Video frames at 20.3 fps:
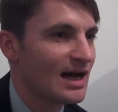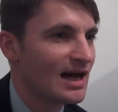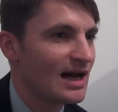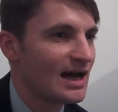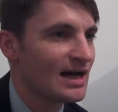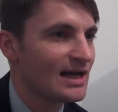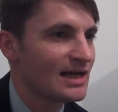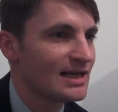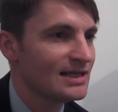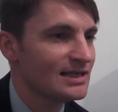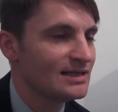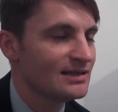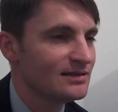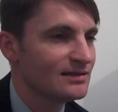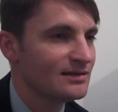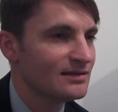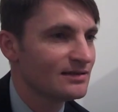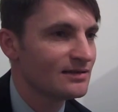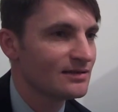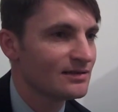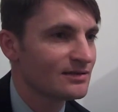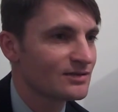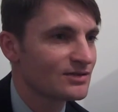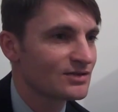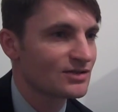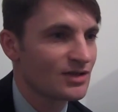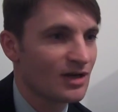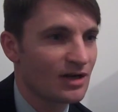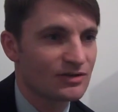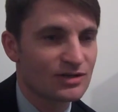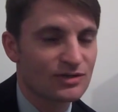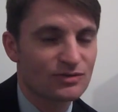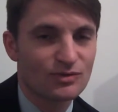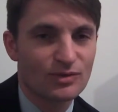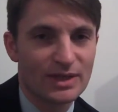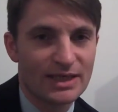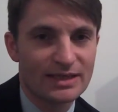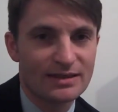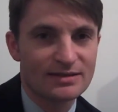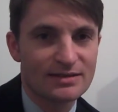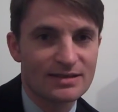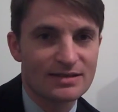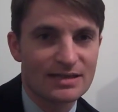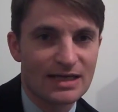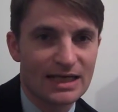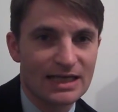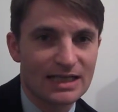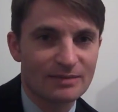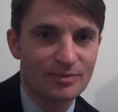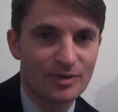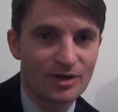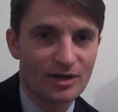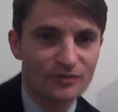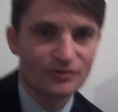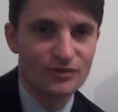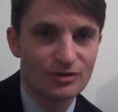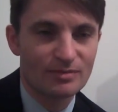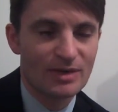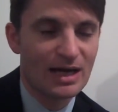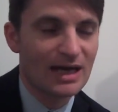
I started really designing perfume.